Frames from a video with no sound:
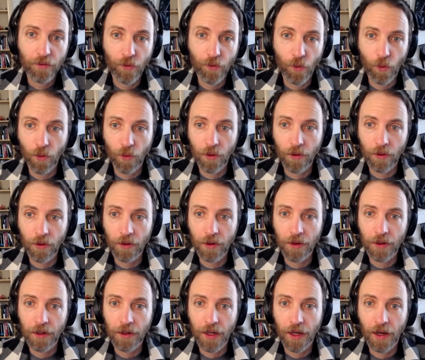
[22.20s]

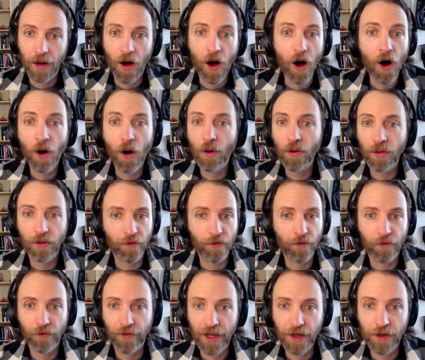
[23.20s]
for all the
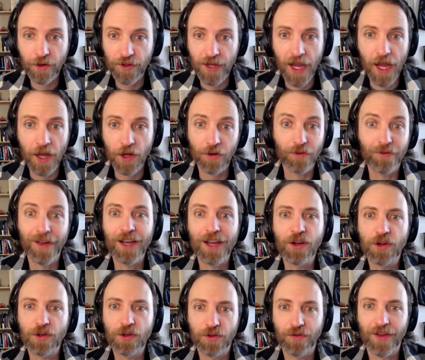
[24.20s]
vendors and your
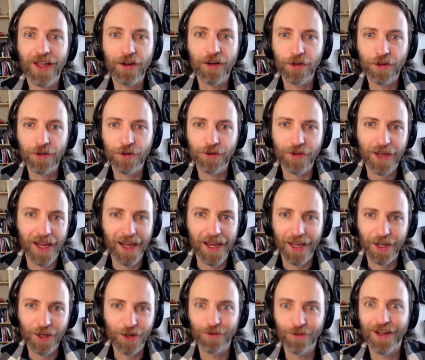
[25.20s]
vendors' vendors
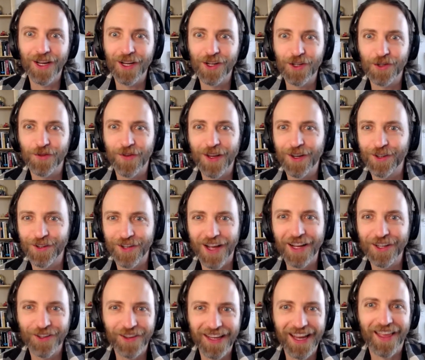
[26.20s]
and your vendors' vendors
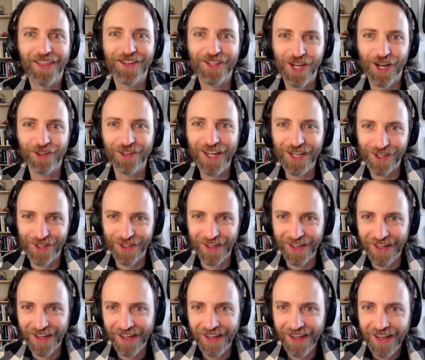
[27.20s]
onto the nth
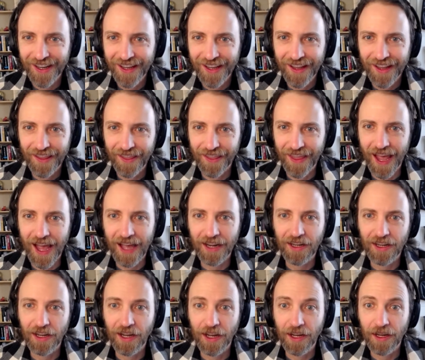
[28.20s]
generation
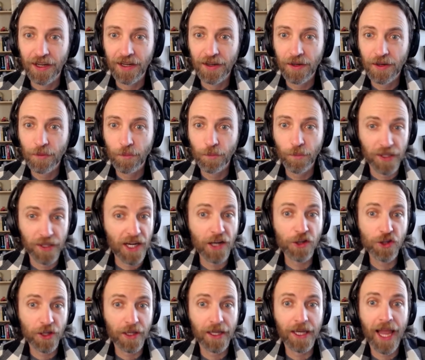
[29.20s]
that
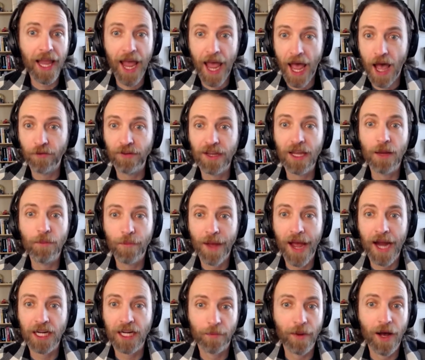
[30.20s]
potentially have
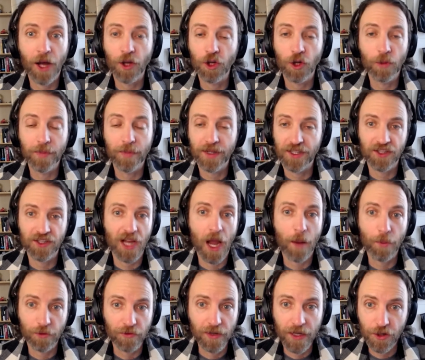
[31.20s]
impact upon your business
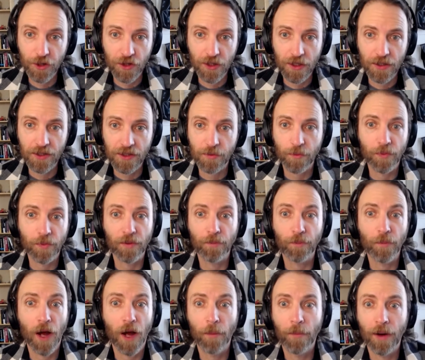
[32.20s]
operations,
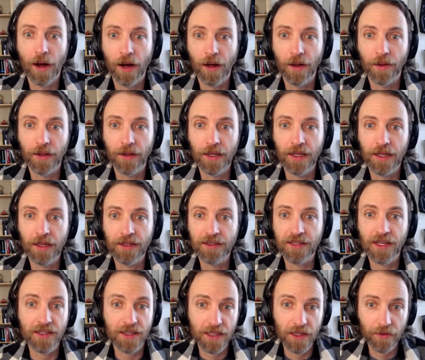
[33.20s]
upon the
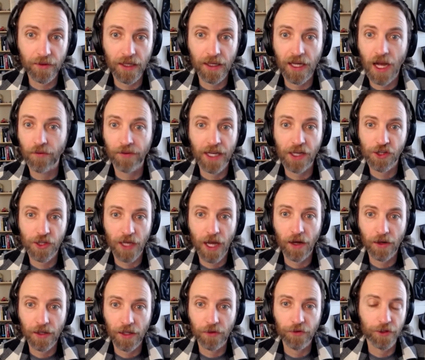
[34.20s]
sensitivity and
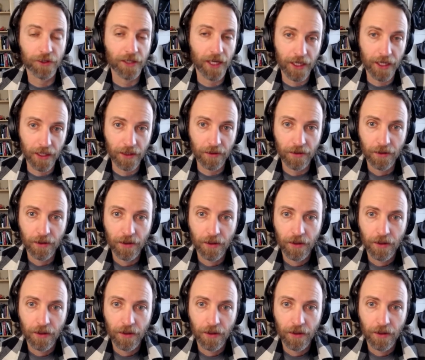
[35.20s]
confidentiality of your data.